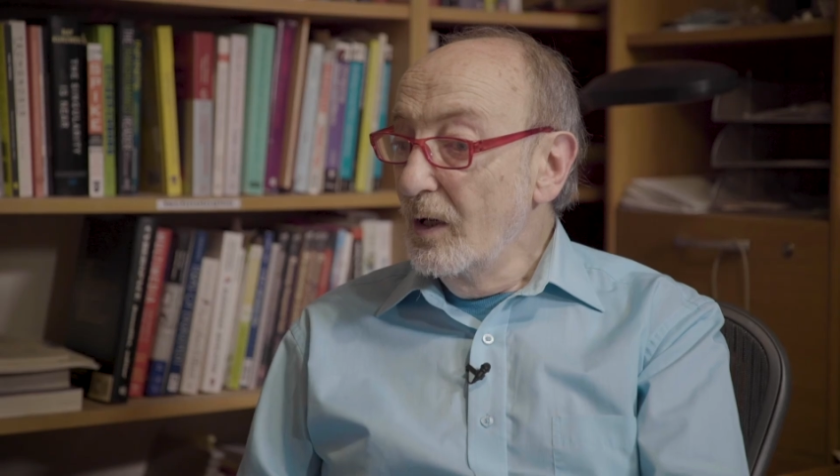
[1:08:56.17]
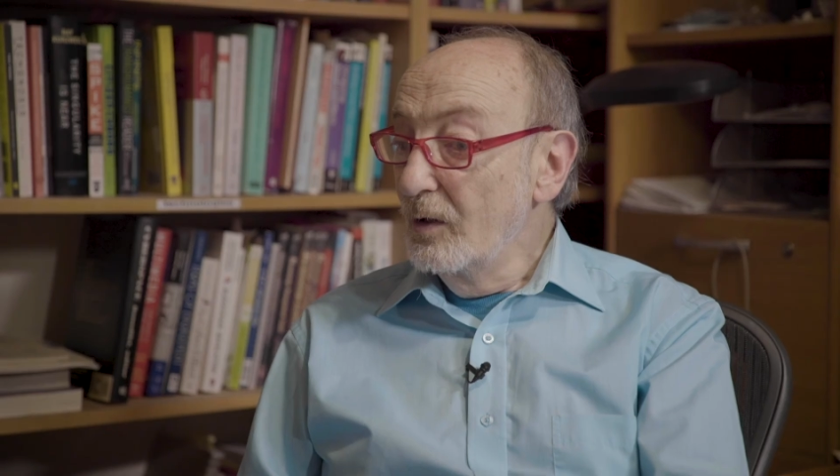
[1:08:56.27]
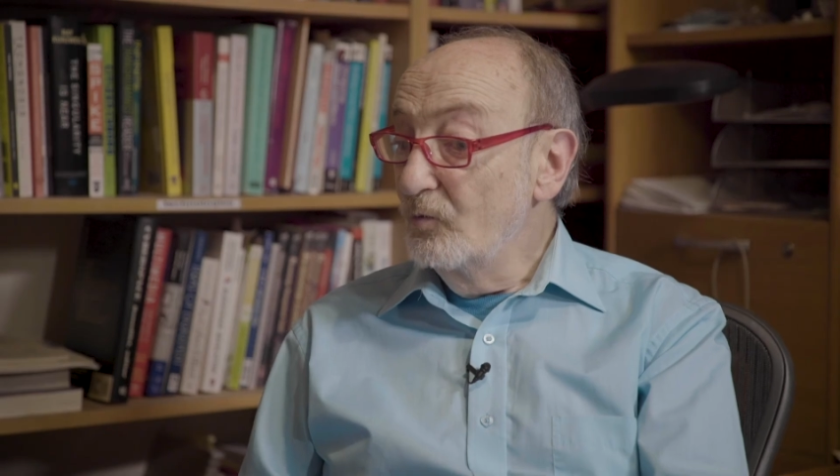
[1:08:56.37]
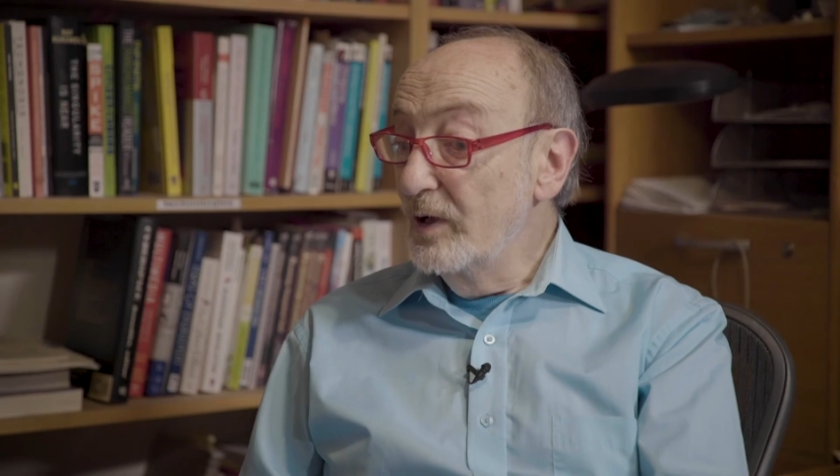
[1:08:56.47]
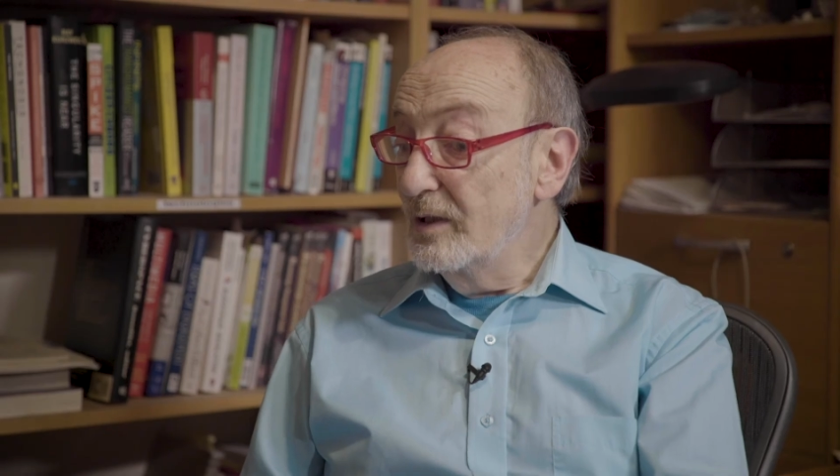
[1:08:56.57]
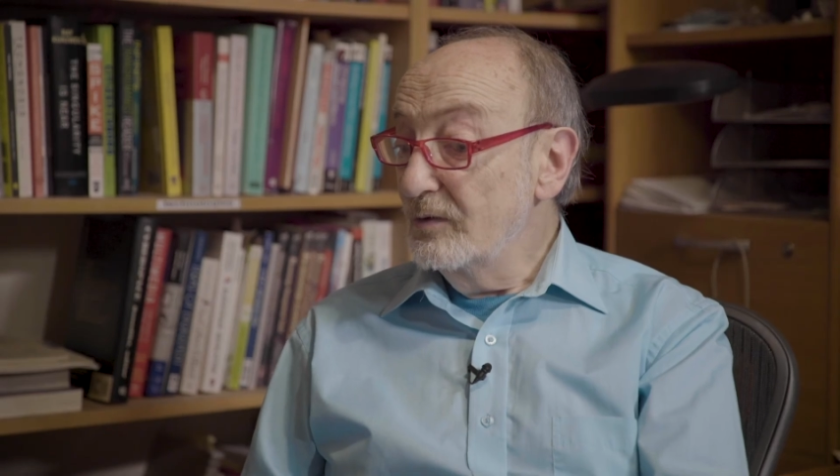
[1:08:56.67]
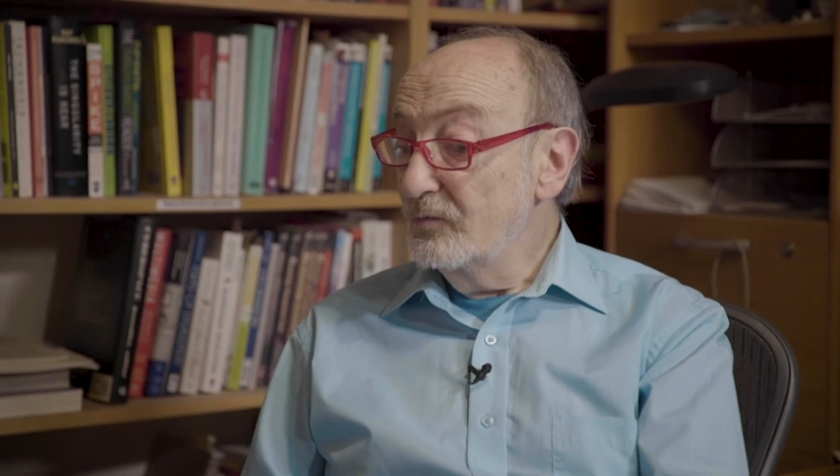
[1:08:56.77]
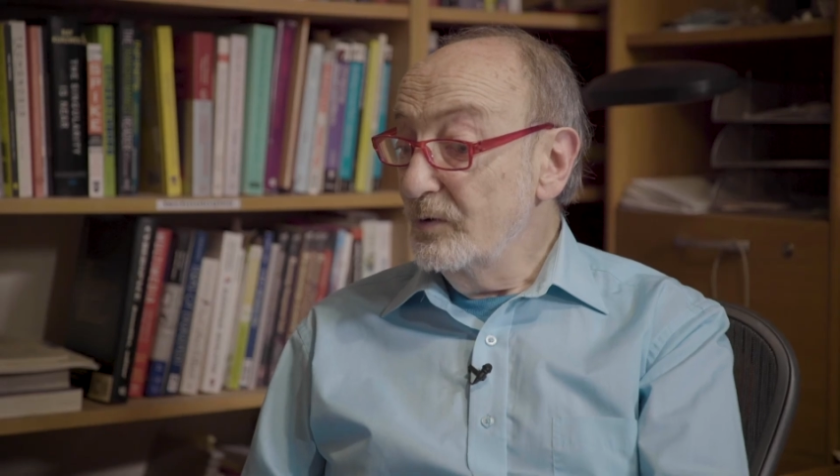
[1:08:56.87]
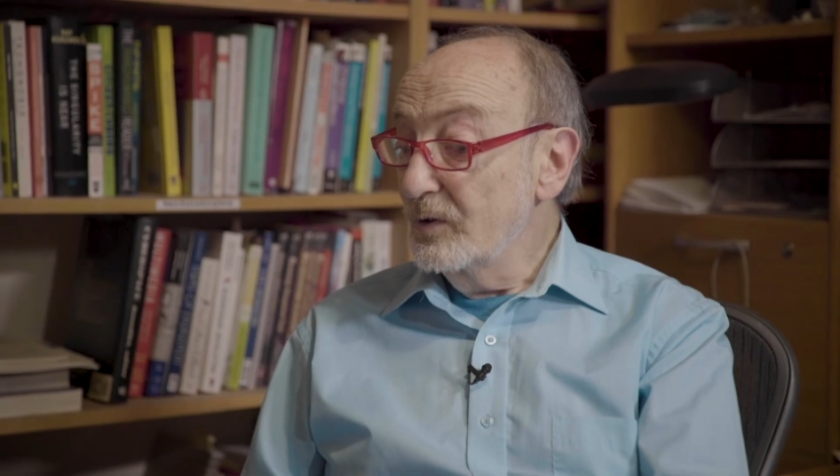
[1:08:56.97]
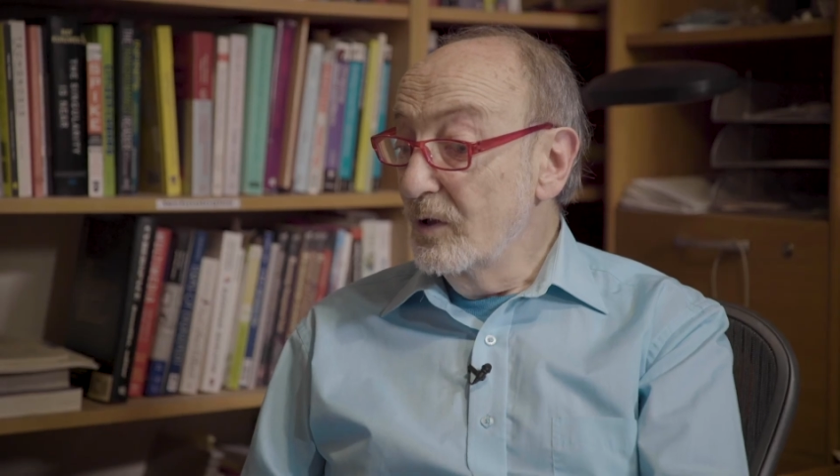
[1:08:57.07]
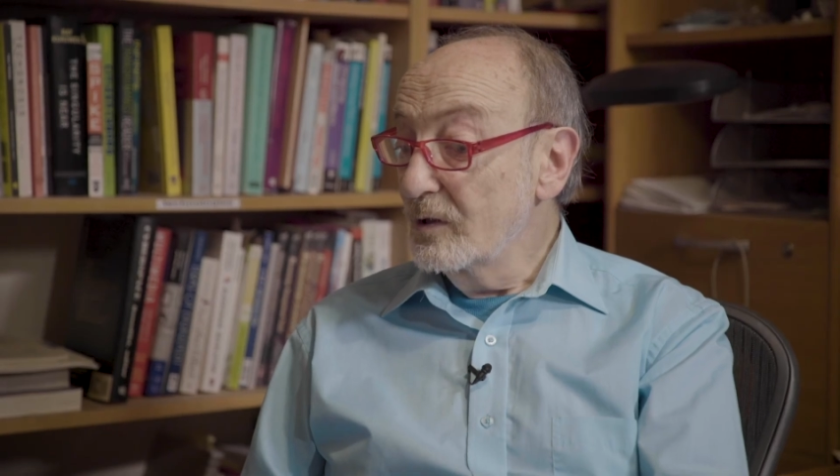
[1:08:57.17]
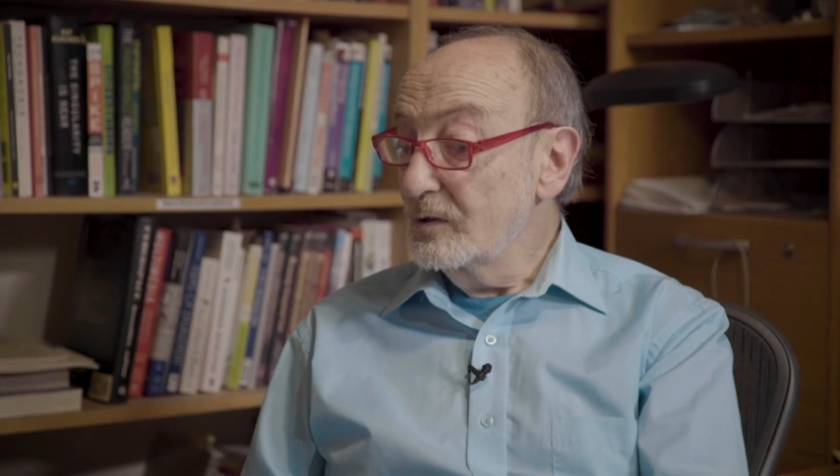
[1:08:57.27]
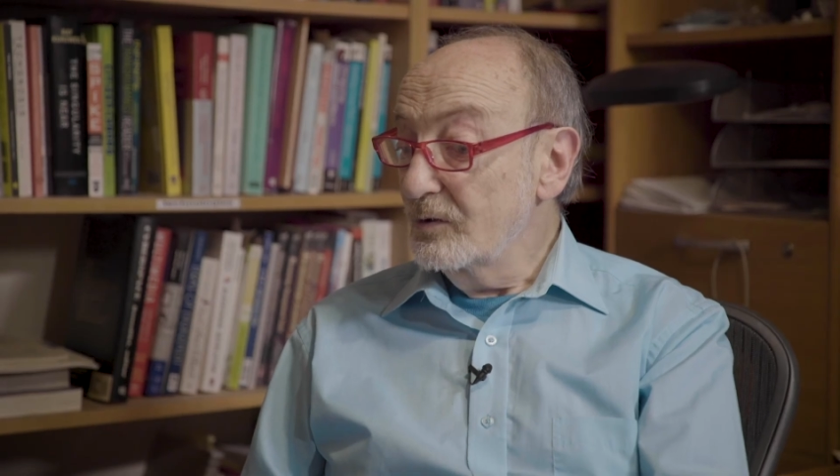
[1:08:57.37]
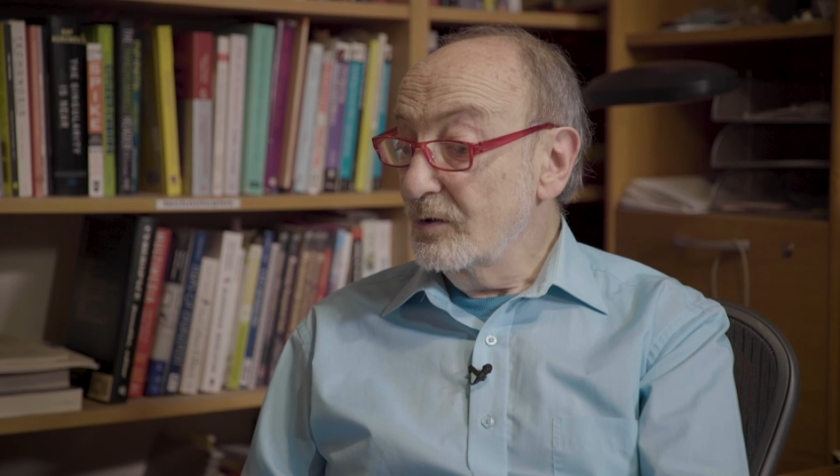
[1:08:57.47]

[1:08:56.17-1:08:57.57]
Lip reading: Well, we got